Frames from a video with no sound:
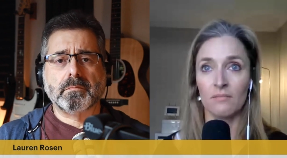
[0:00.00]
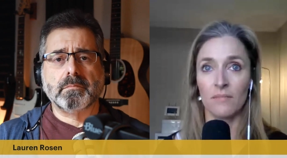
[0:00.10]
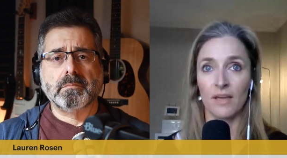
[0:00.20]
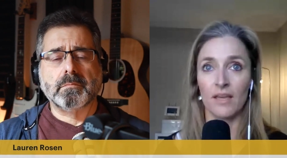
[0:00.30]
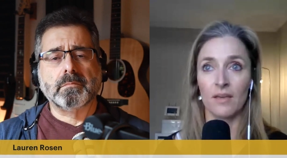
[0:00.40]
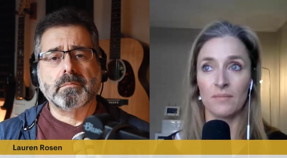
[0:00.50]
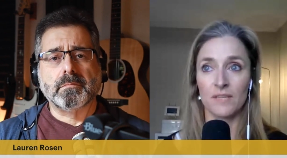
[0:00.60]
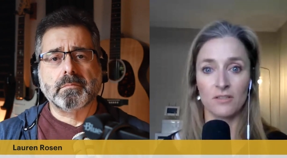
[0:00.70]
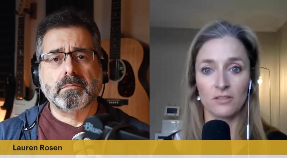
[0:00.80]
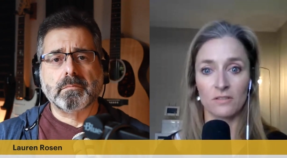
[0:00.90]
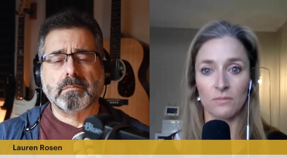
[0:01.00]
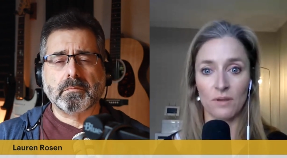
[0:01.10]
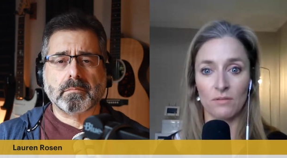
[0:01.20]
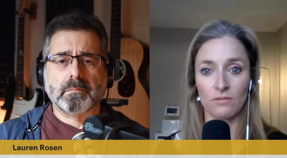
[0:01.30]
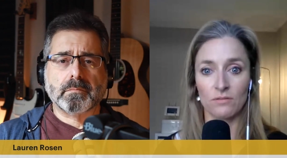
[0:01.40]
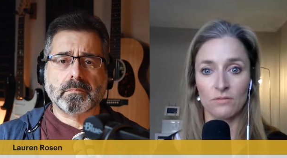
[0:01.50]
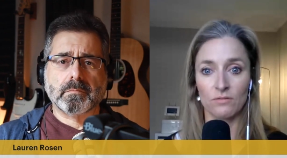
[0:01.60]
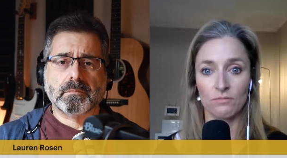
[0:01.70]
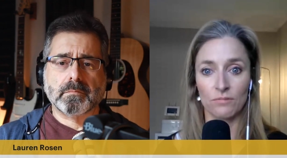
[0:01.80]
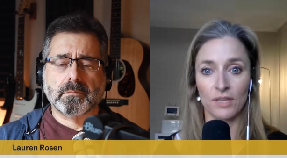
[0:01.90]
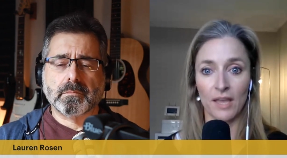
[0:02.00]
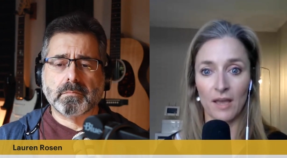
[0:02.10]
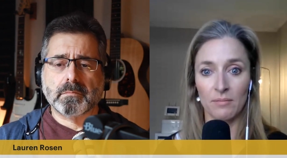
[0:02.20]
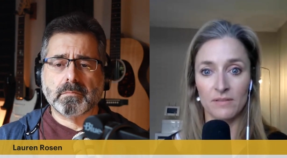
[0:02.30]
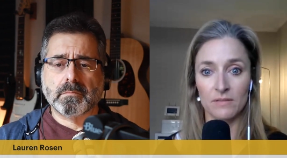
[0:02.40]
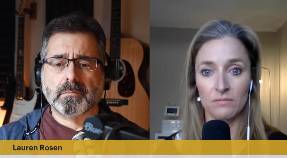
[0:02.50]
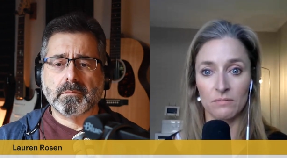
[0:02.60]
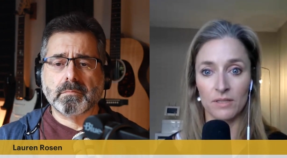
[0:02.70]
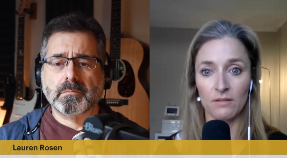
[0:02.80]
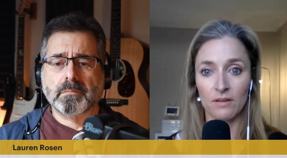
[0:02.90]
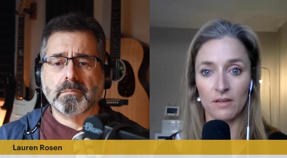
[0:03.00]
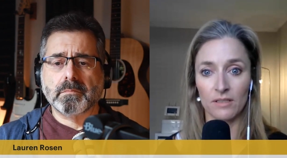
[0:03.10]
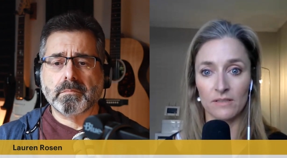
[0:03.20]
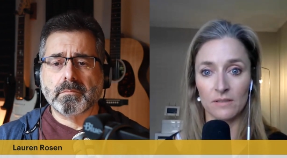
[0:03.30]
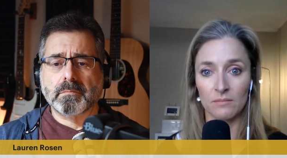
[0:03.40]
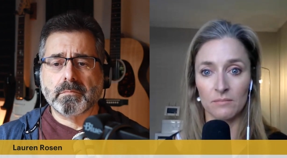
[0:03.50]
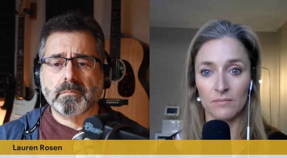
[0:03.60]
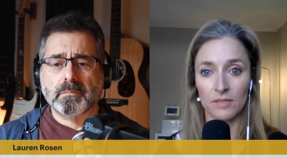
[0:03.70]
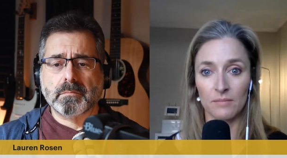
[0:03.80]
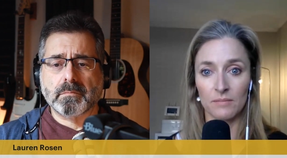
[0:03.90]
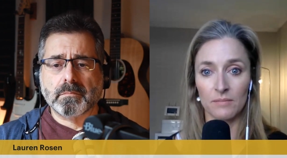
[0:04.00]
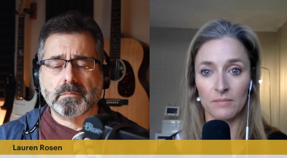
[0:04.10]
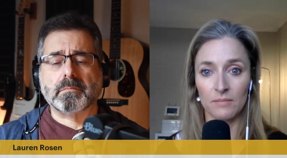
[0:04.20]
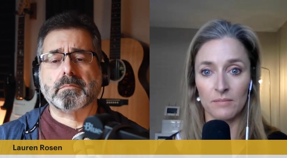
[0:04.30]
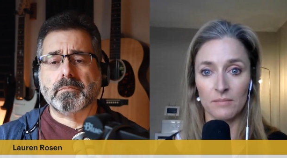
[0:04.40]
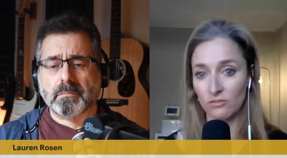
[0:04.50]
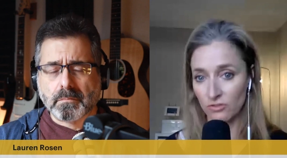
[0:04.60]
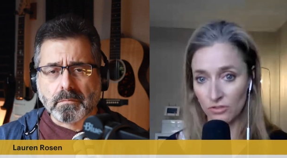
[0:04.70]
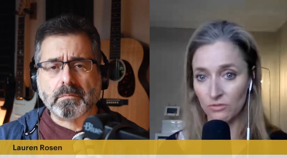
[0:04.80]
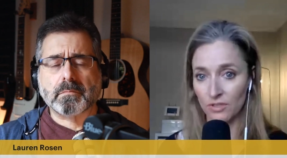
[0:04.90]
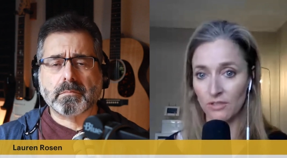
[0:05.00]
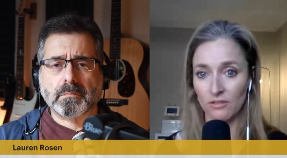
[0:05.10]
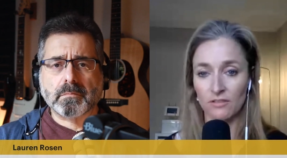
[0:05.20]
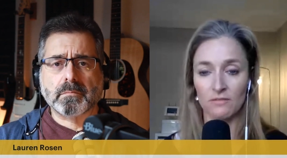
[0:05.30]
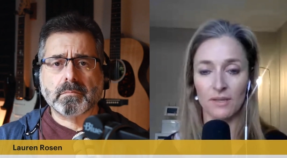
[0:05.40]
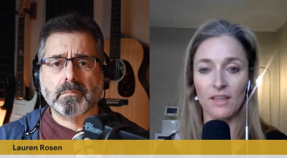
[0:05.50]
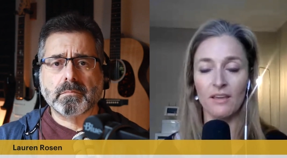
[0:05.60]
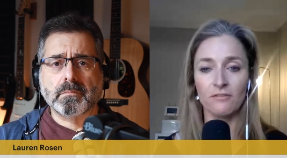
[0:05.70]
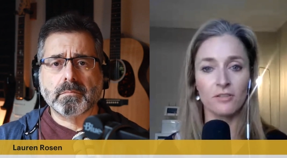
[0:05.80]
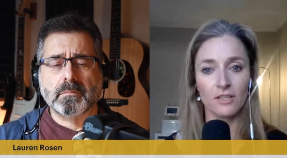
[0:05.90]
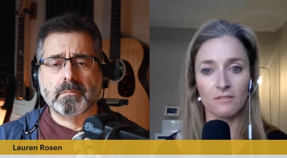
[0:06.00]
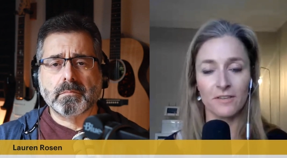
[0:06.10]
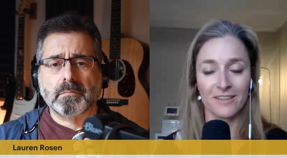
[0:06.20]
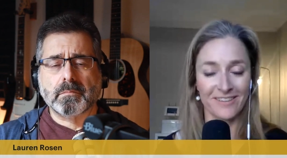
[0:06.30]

Speaker 1: my obsessions around relapse with alcoholism, right? Because I spent two years of my life trying to